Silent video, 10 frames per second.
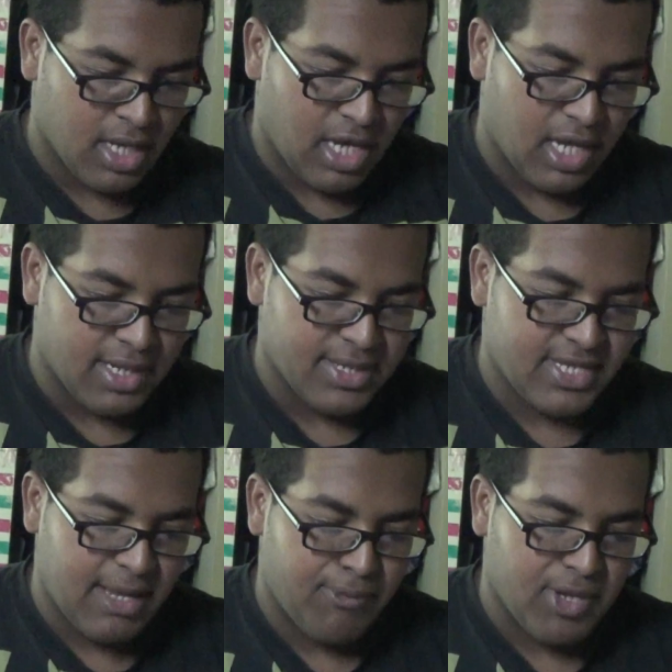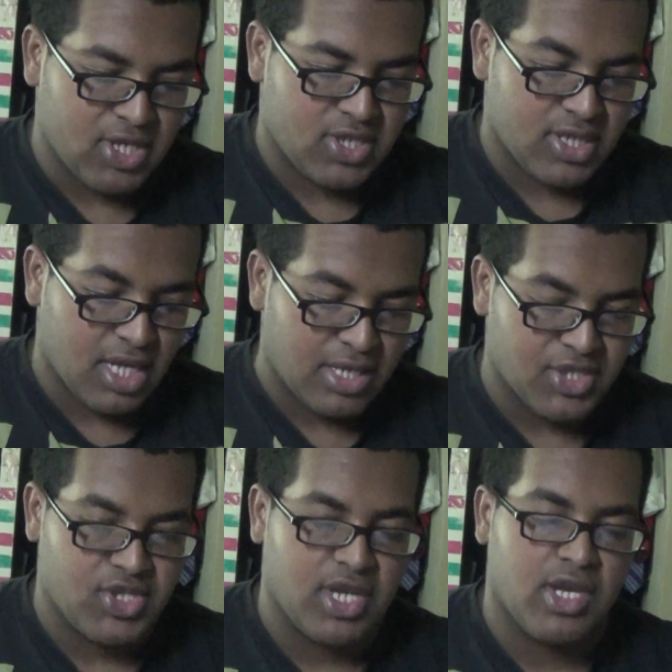And in the same place, the
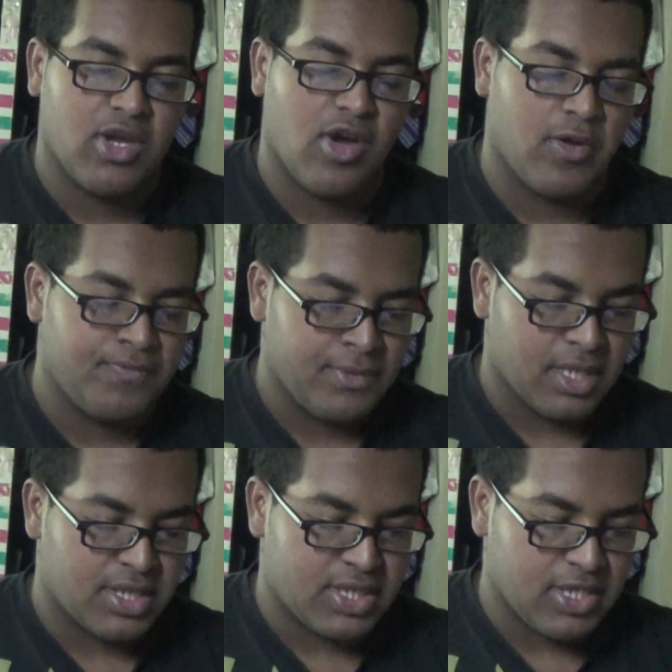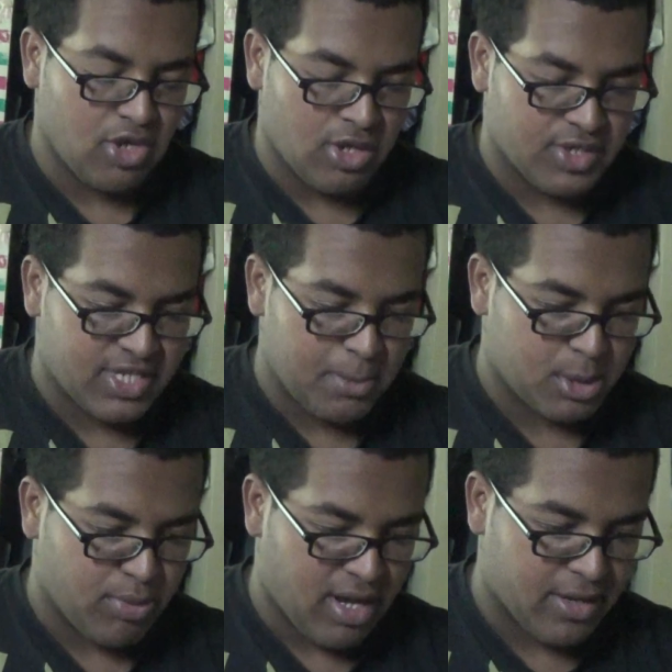Sunny Go is still on the same
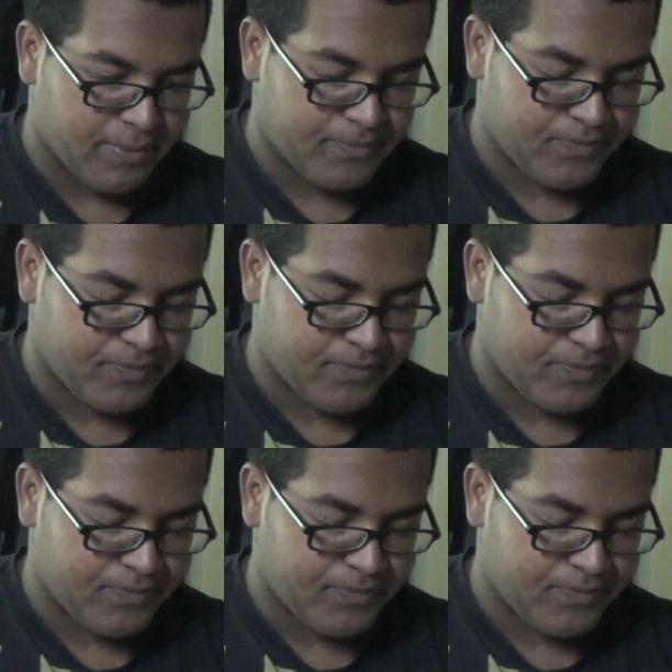spot.